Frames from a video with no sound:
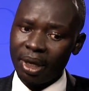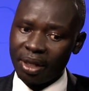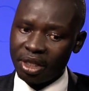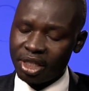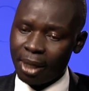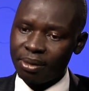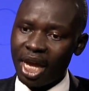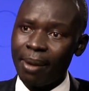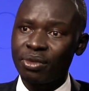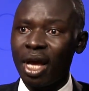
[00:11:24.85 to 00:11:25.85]
But at the same
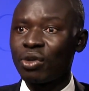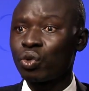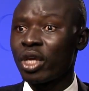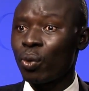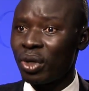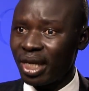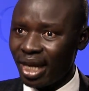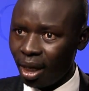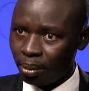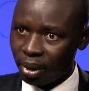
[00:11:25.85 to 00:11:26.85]
time, South Sudan will
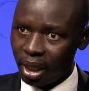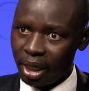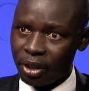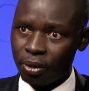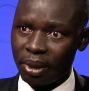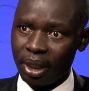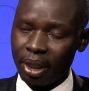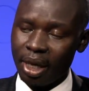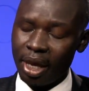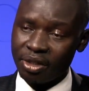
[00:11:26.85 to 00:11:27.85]
need help. It needs to
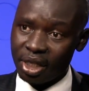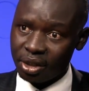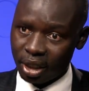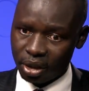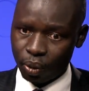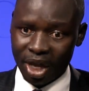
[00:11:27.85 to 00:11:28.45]
be assisted.